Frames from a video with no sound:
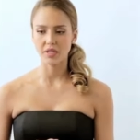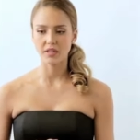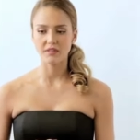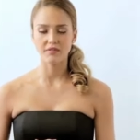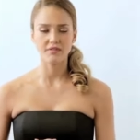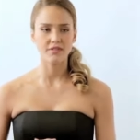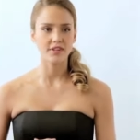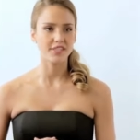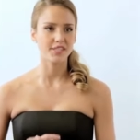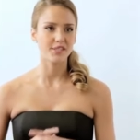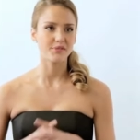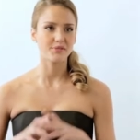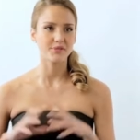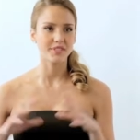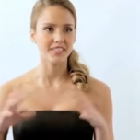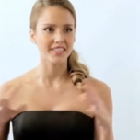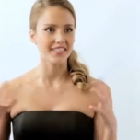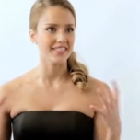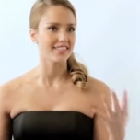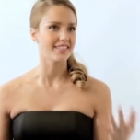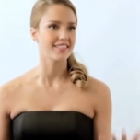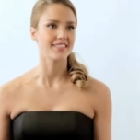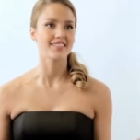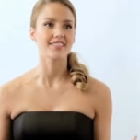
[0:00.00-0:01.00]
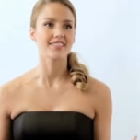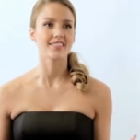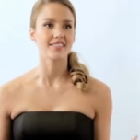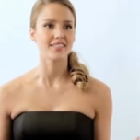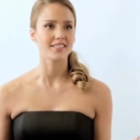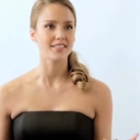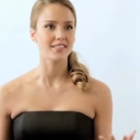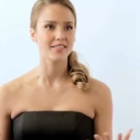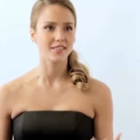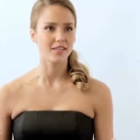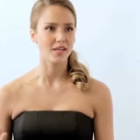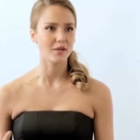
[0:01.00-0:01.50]
being very
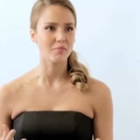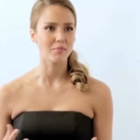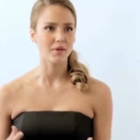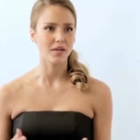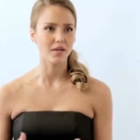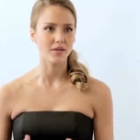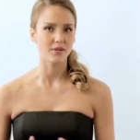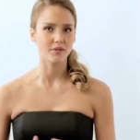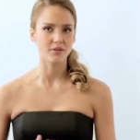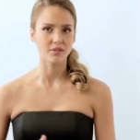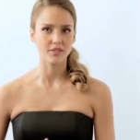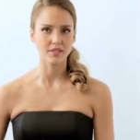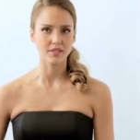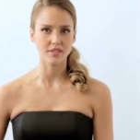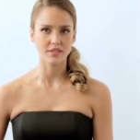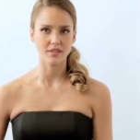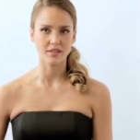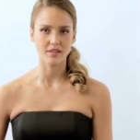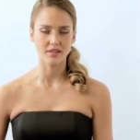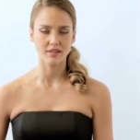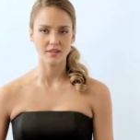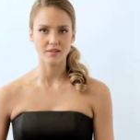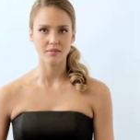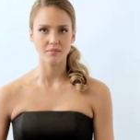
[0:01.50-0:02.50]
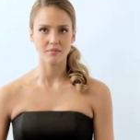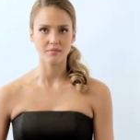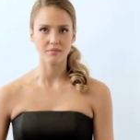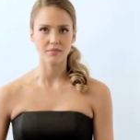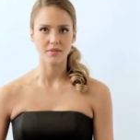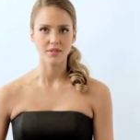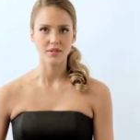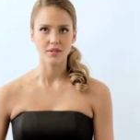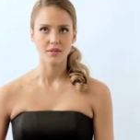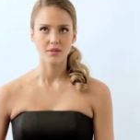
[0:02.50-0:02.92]
realistic about um,